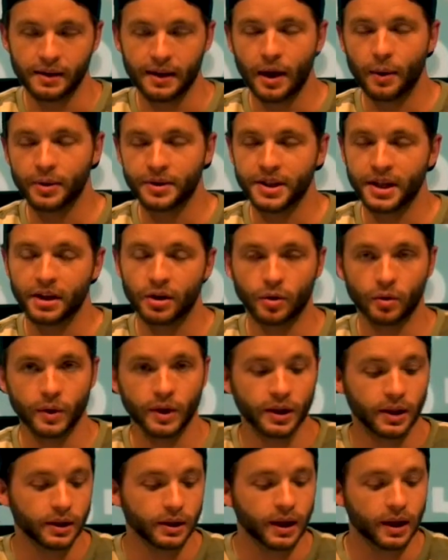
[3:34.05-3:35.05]
and that would take a
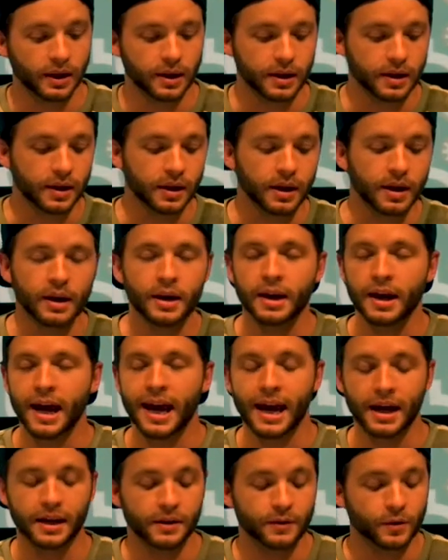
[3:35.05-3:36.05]
really lucky
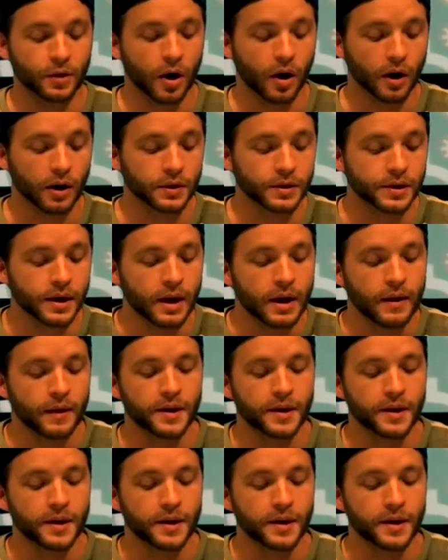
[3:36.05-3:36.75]
hand of cards.